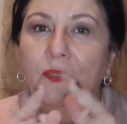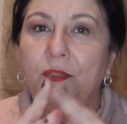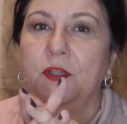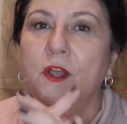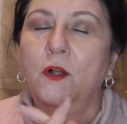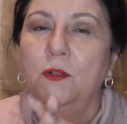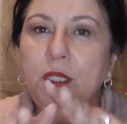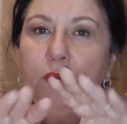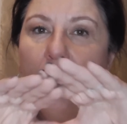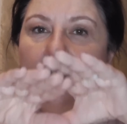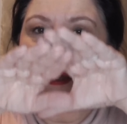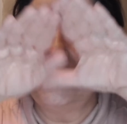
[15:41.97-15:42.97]
The only
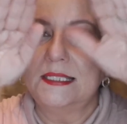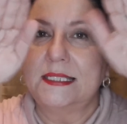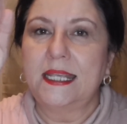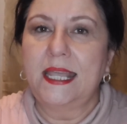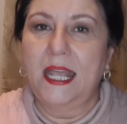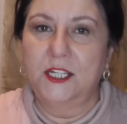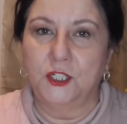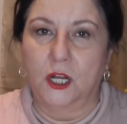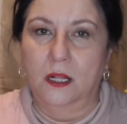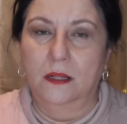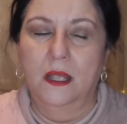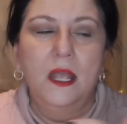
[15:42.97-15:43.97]
one that is a
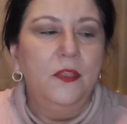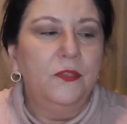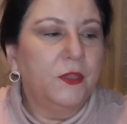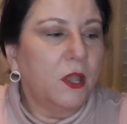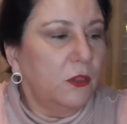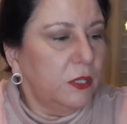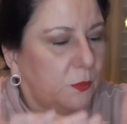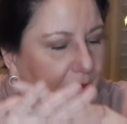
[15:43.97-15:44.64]
catch-all, the only